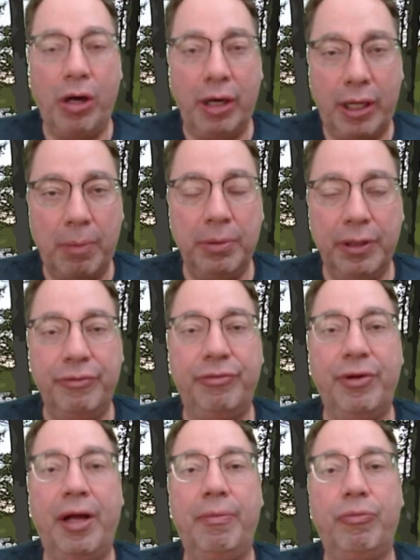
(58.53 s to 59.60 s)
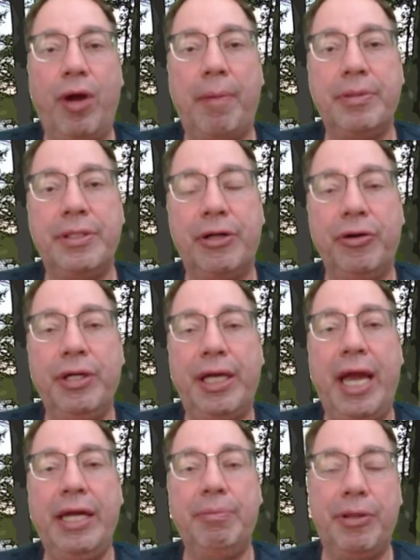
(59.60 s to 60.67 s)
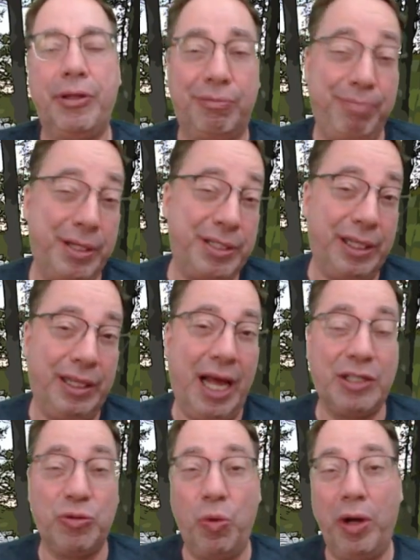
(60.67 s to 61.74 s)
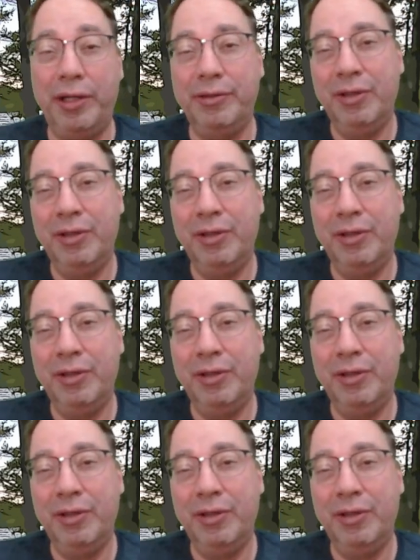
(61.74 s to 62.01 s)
a couple of rapids that are indicated, but they're basically class 1